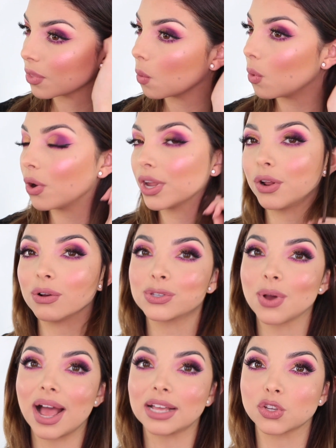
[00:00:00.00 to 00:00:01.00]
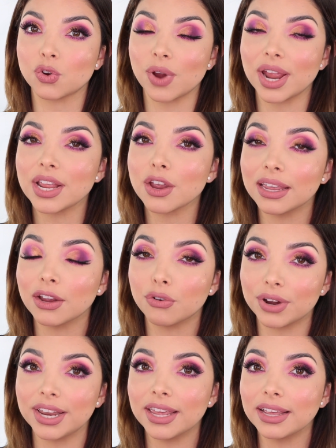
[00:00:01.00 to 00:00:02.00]
Well, it also has great
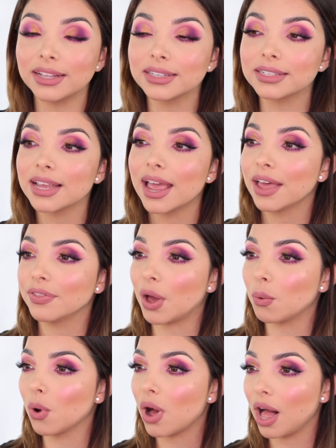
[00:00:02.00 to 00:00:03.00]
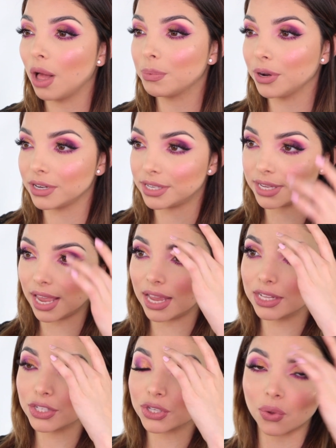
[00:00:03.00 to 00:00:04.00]
ingredients that will help your
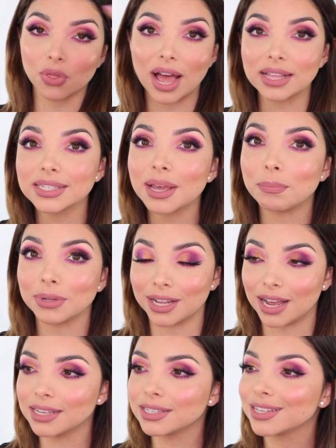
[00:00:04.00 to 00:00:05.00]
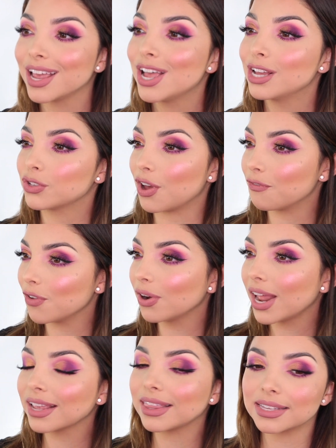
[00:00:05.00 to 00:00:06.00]
skin, so that's a plus. So I
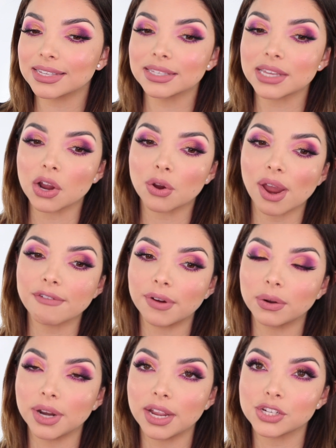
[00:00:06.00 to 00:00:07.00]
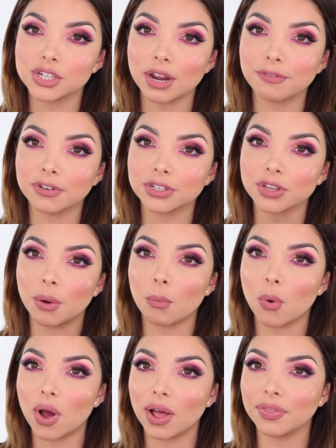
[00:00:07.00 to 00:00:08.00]
feel like this is a great foundation for
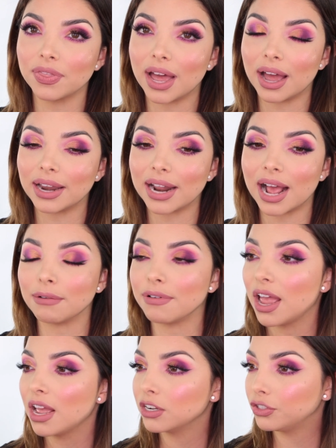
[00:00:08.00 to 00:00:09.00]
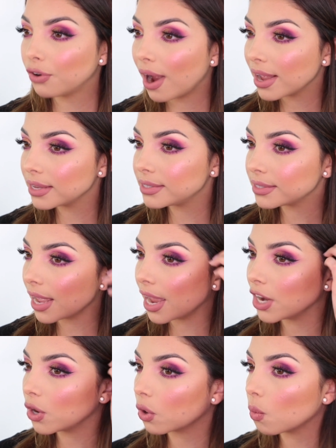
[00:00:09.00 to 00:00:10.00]
someone that have dry
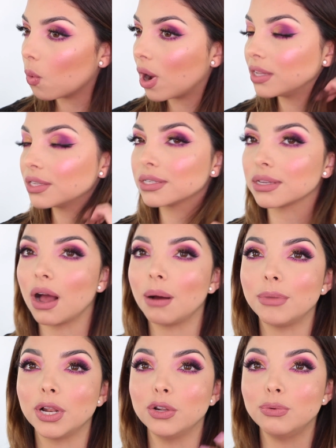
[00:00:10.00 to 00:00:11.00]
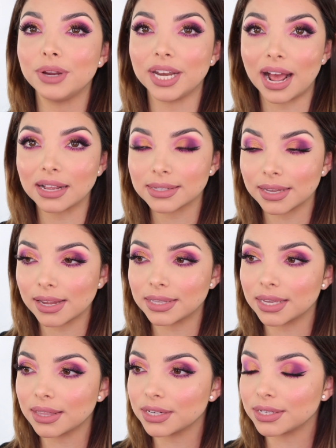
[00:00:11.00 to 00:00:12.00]
skin or wants some luminosity
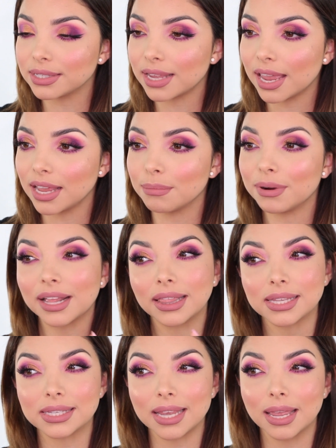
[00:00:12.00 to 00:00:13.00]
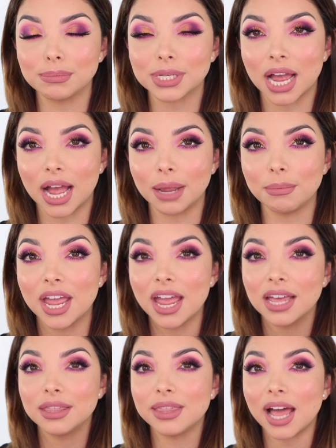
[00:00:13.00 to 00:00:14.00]
to their skin, but at the same time
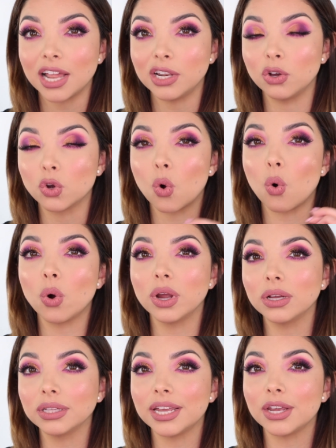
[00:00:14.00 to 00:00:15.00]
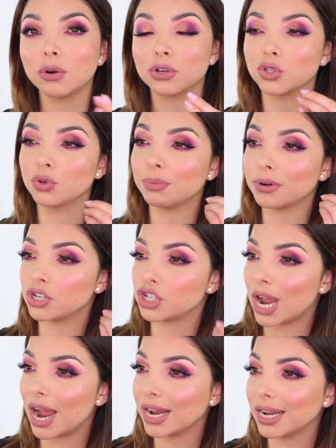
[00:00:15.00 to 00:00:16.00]
not look oily or super
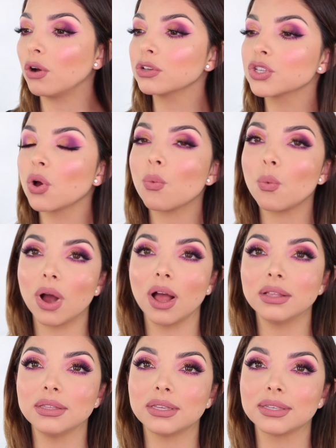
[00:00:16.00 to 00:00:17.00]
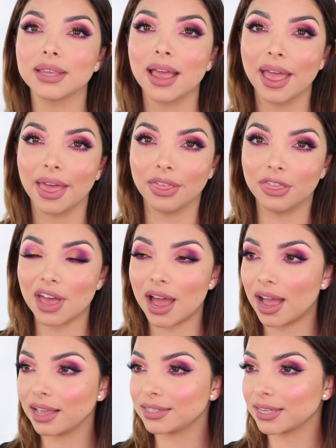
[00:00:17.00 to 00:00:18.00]
shiny. Also wants
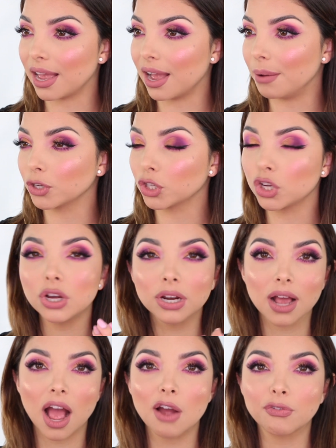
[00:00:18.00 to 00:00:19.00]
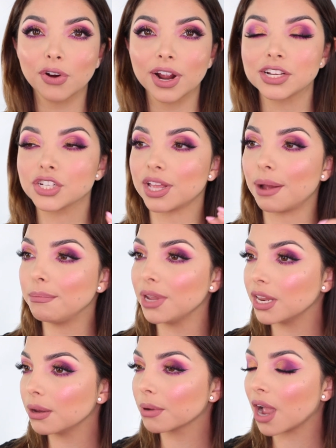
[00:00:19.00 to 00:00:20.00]
that good coverage, that
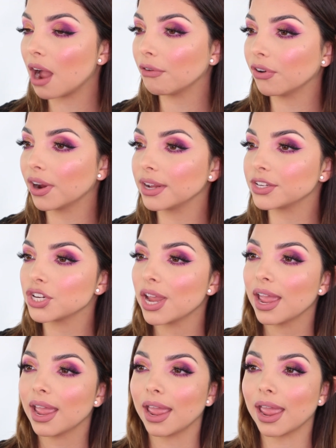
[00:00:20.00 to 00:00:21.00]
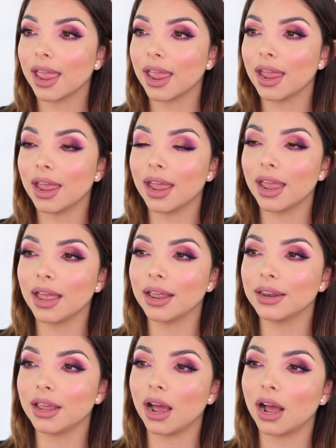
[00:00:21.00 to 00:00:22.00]
medium coverage,
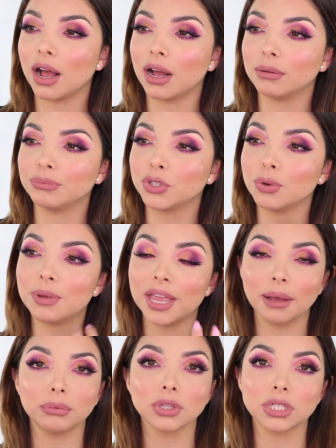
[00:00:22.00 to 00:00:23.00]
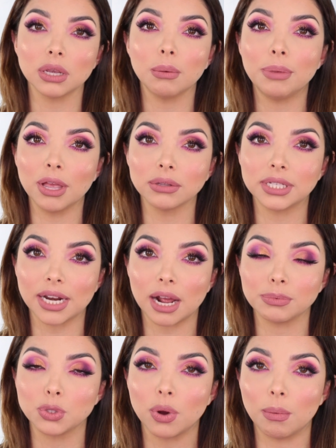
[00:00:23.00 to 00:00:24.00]
and to be able to build it
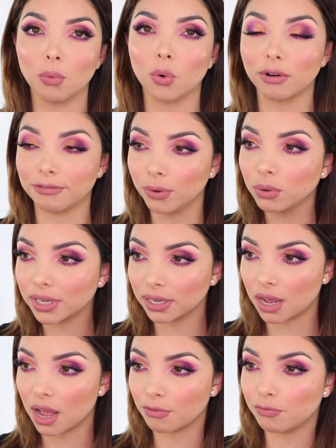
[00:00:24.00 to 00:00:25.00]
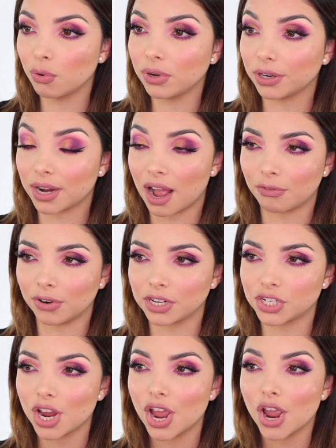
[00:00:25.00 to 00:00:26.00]
up to a more fuller
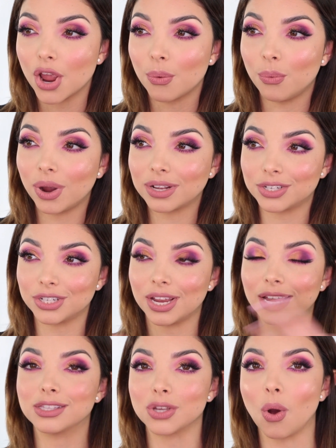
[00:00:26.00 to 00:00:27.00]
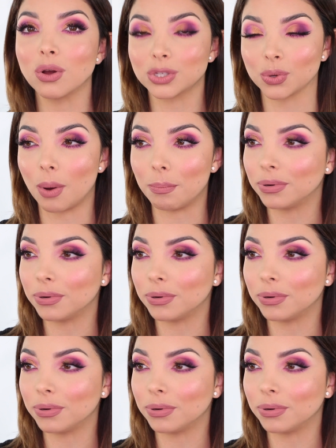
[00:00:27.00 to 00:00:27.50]
coverage, which it's also a